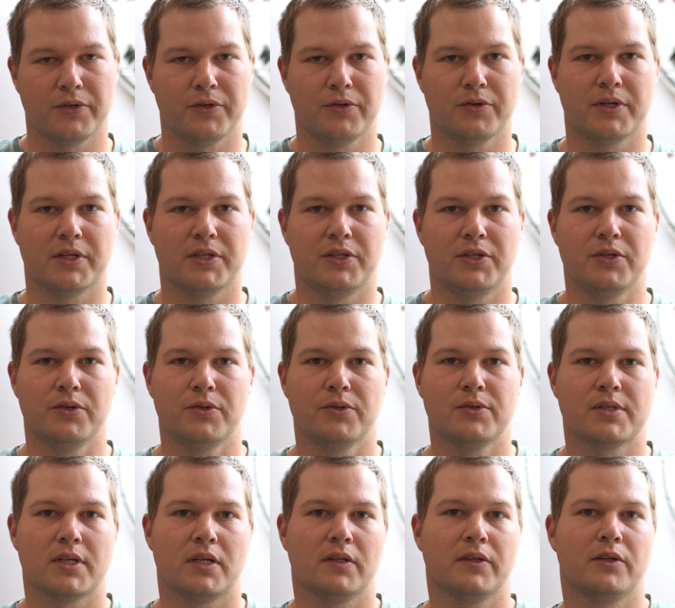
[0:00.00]
You could
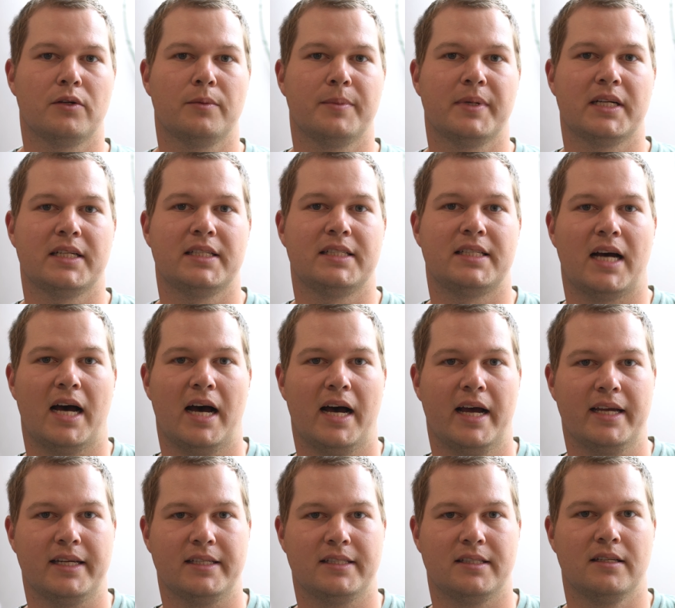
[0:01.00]
use a little bit of
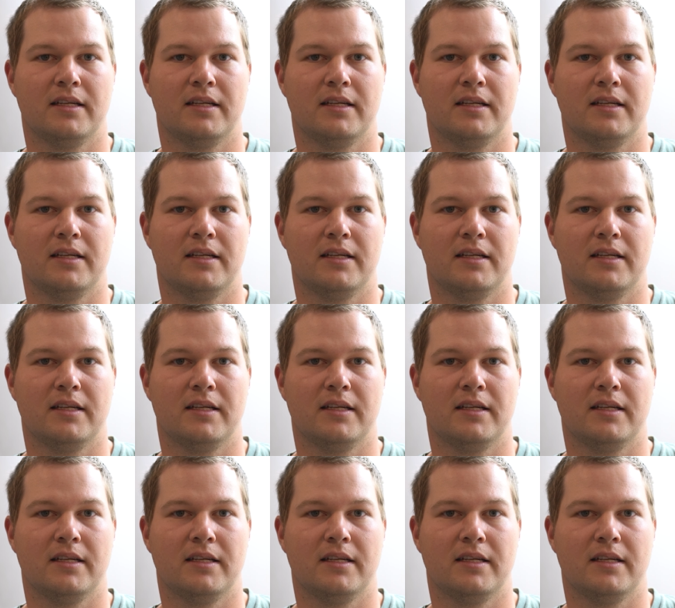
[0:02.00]
dye